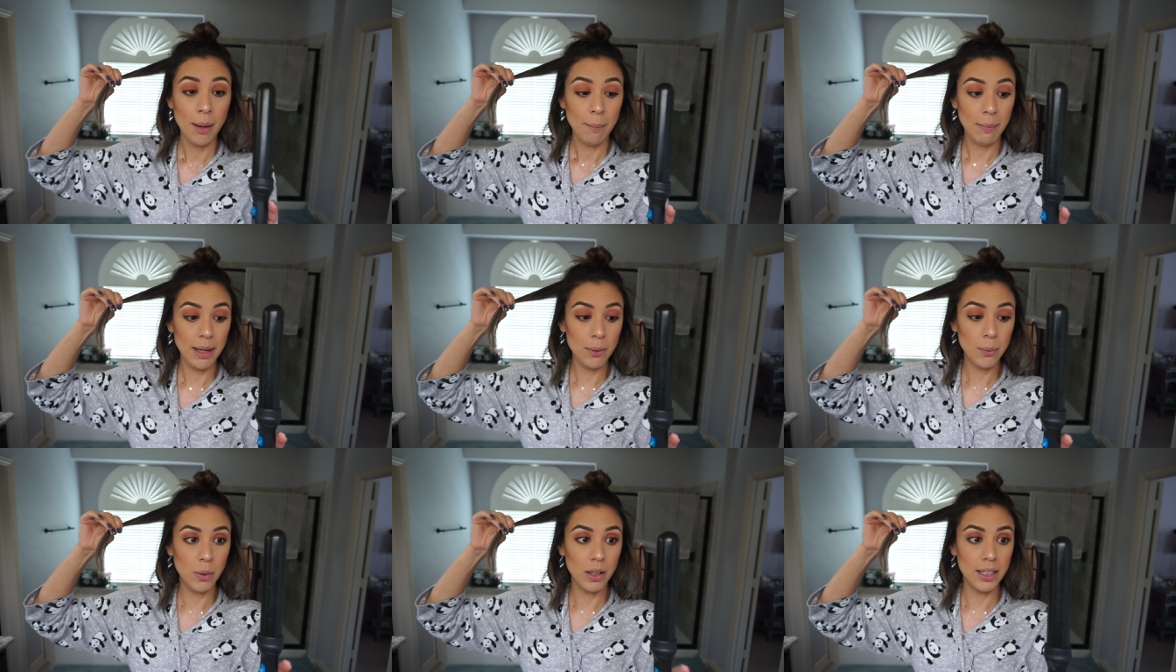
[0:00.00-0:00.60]

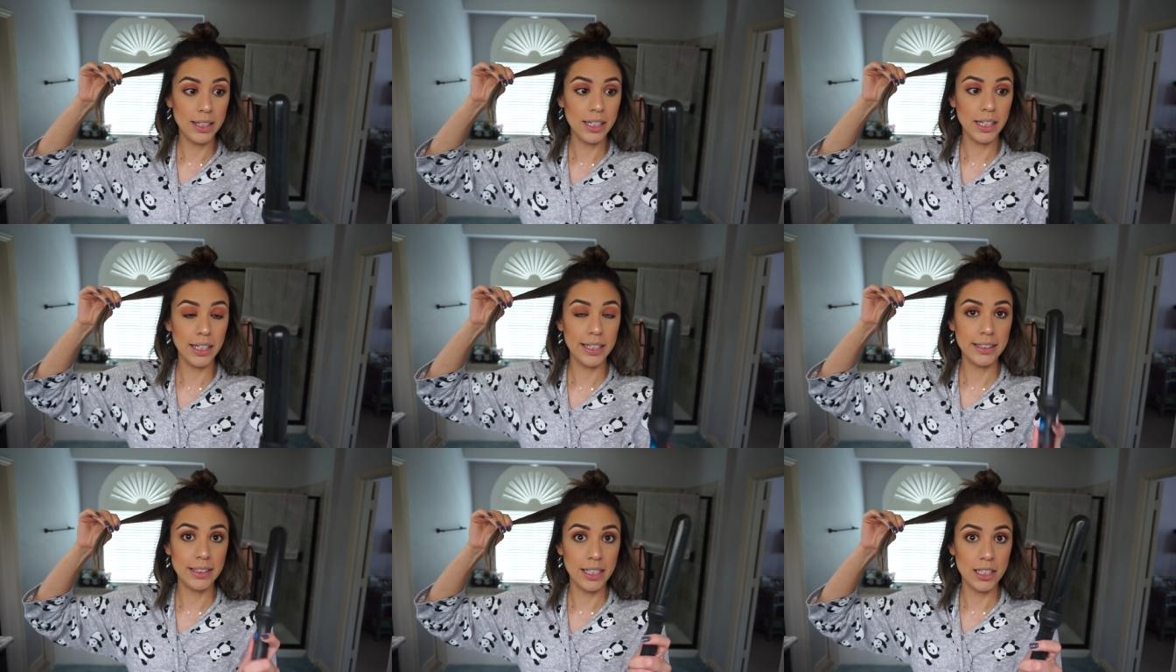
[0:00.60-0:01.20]
My wand
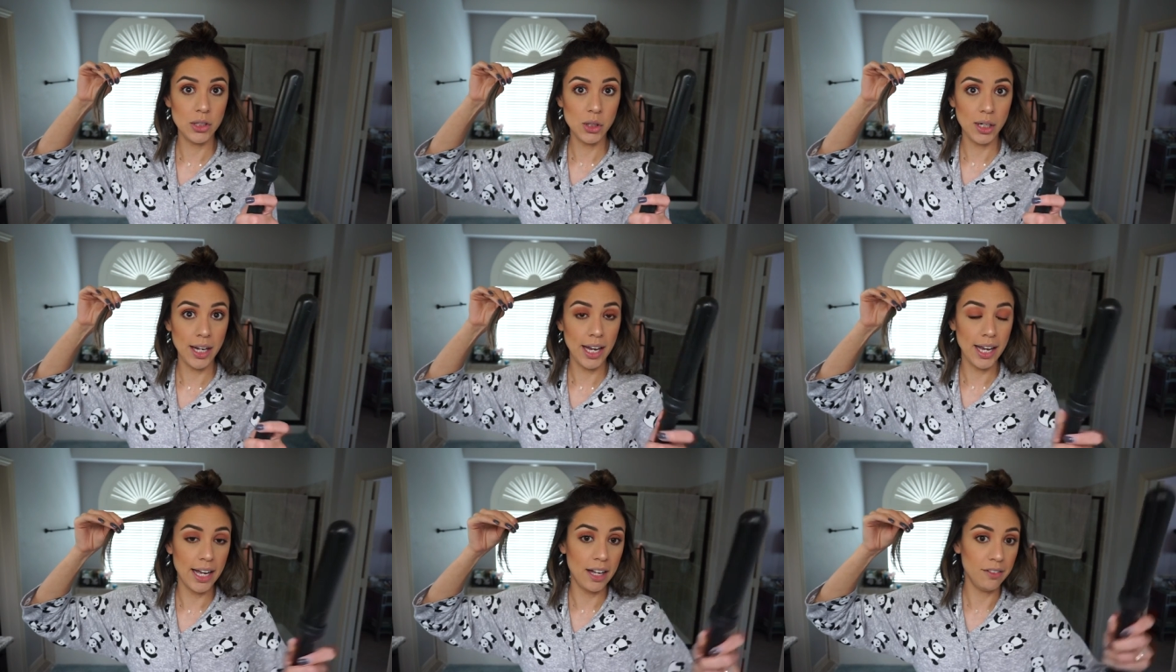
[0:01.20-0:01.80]
is an inch and a
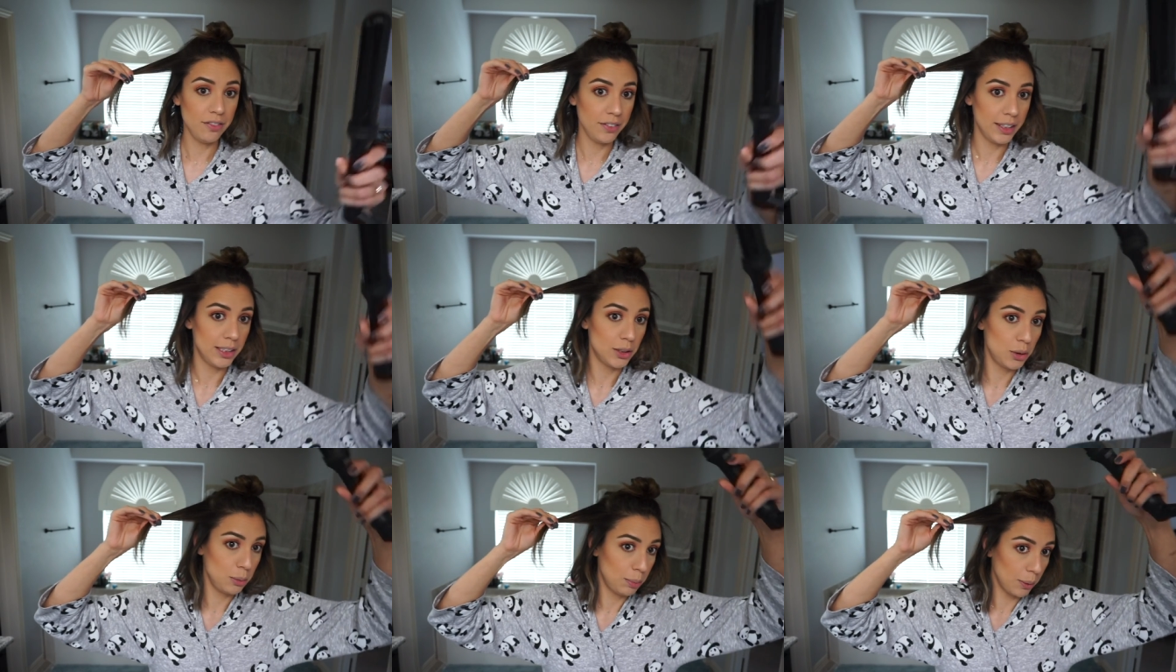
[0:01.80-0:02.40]
half.
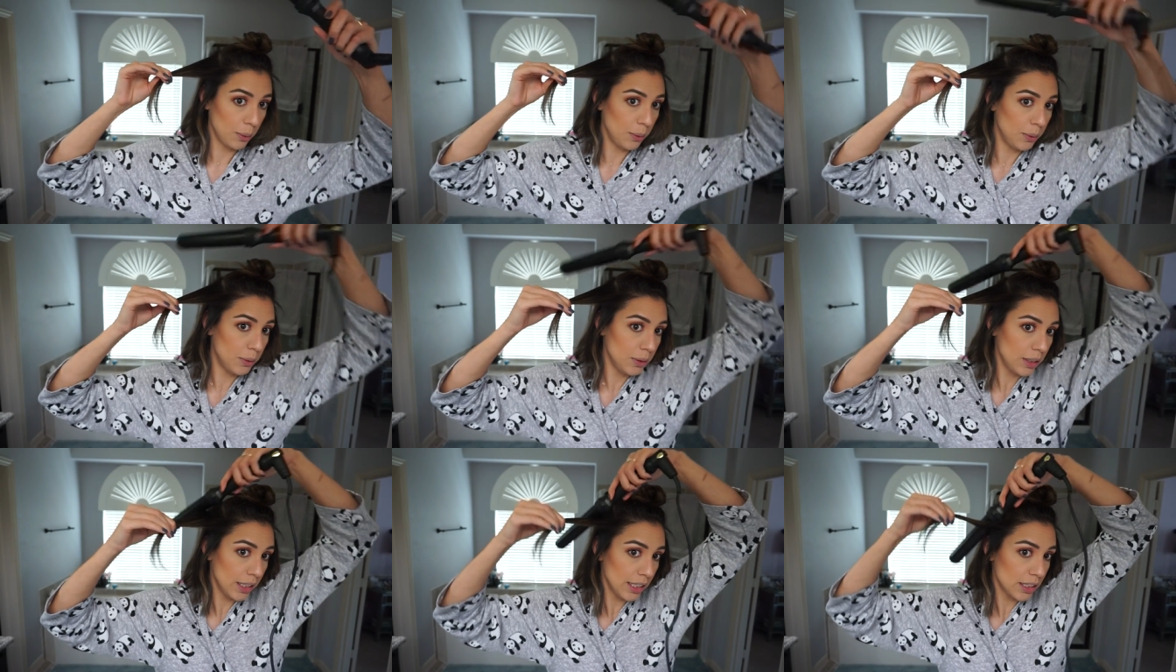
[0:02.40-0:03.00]
It's super
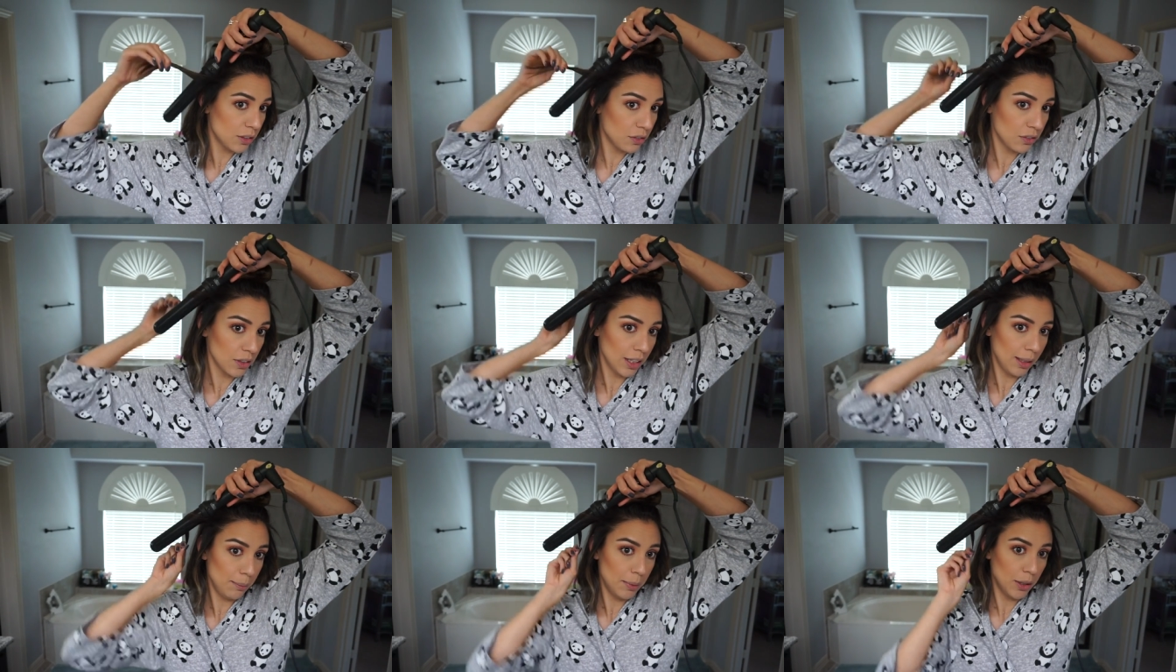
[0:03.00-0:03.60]
old. It's
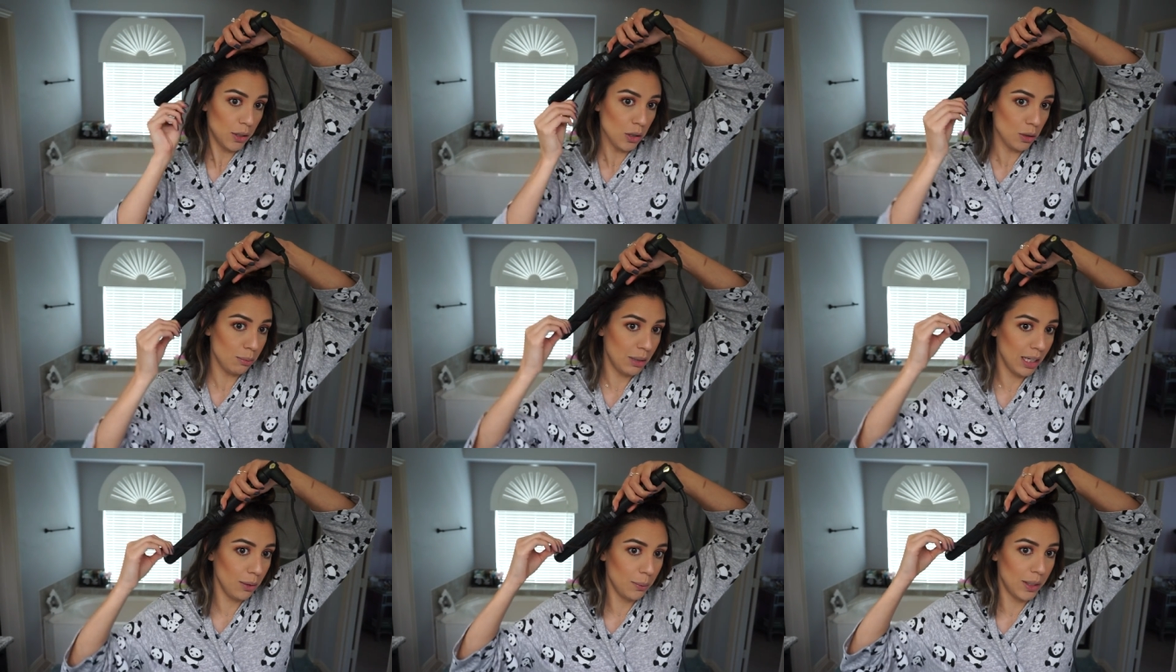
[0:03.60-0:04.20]
from
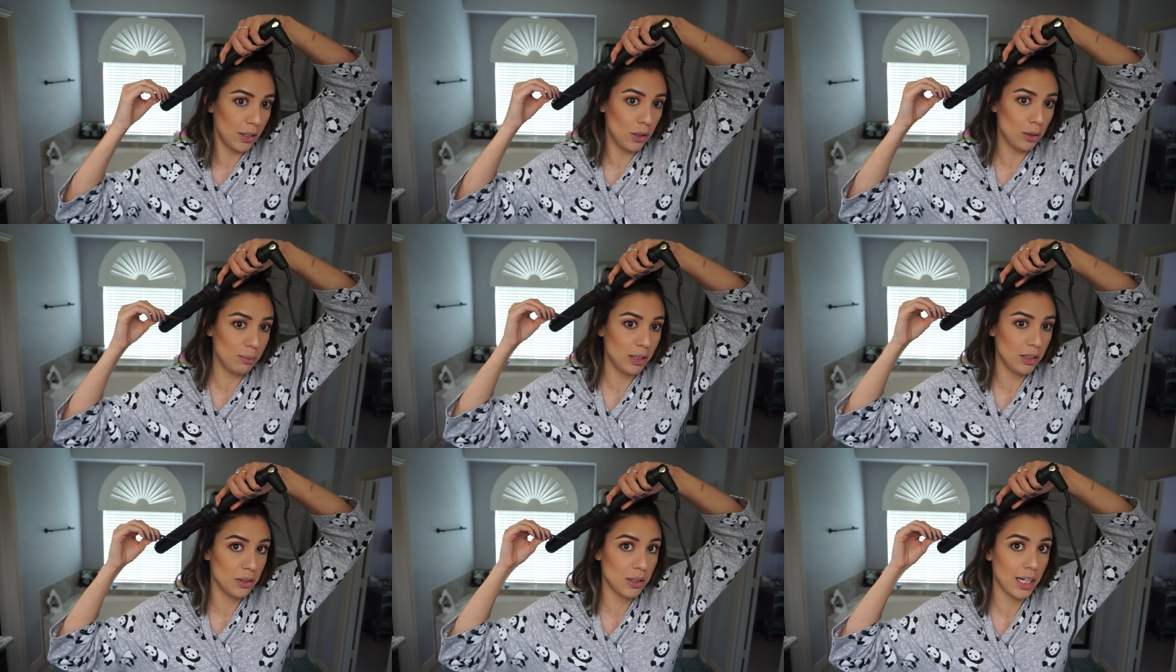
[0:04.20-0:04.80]
NuMe when
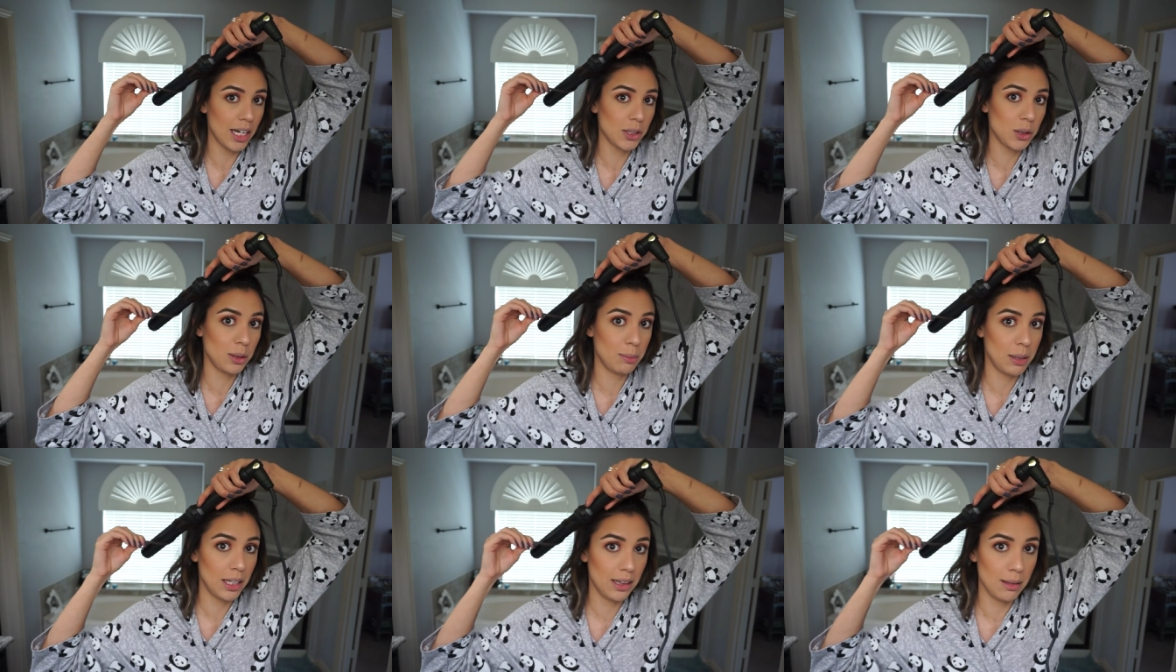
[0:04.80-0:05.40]
NuMe used to
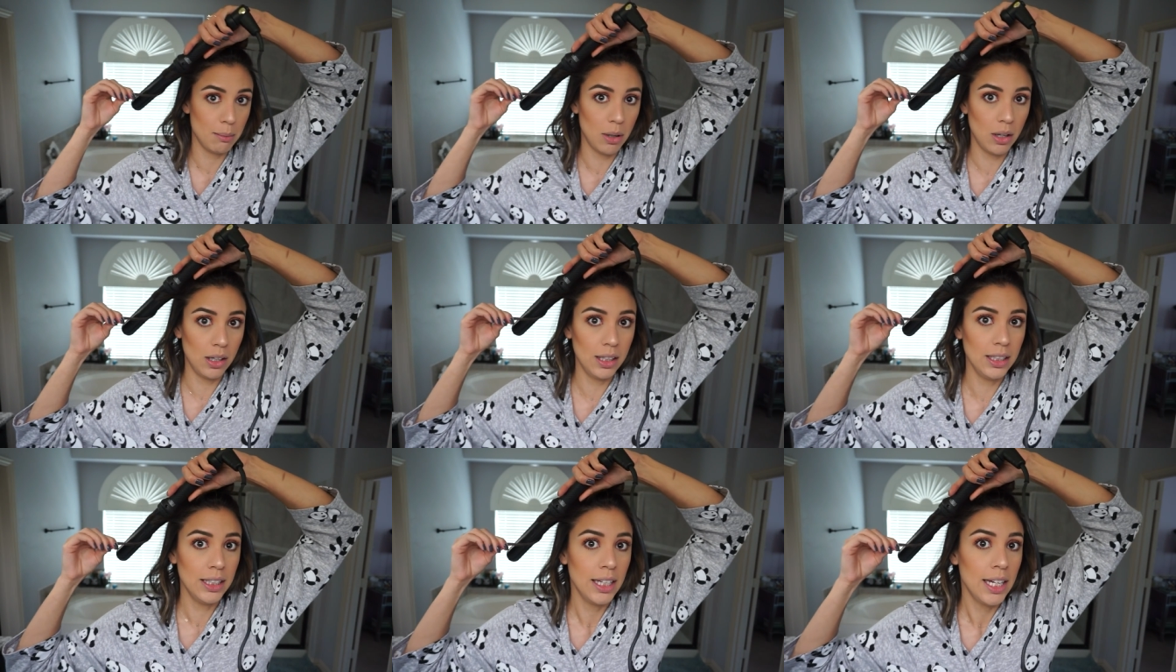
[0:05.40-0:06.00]
actually be at the
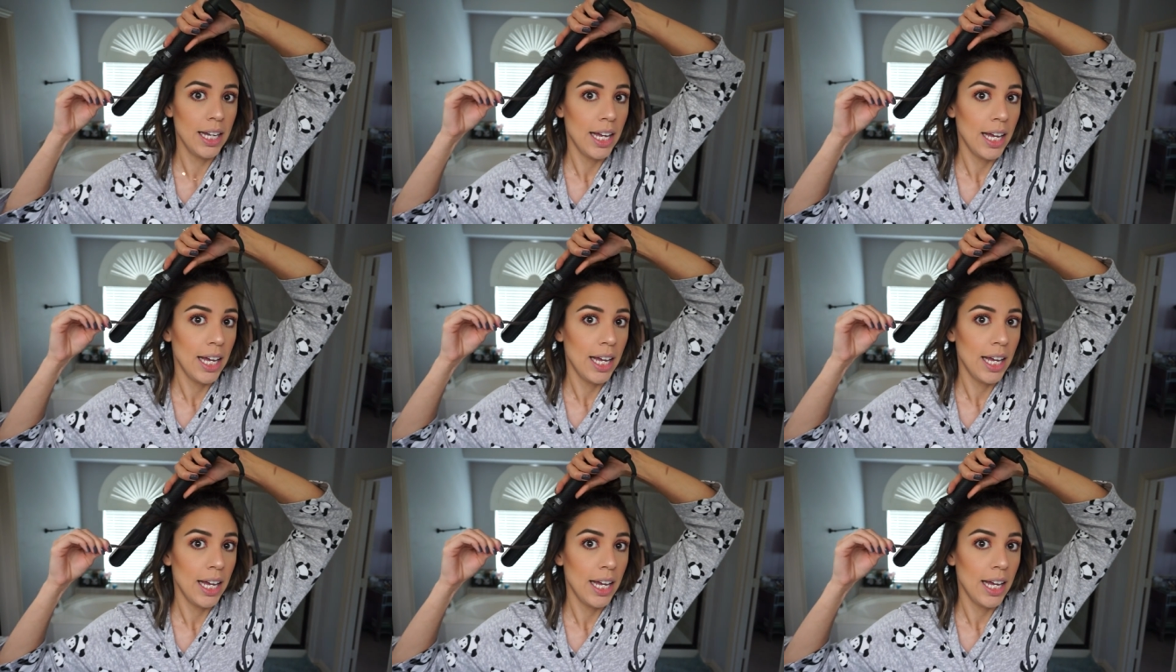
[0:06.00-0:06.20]
mall.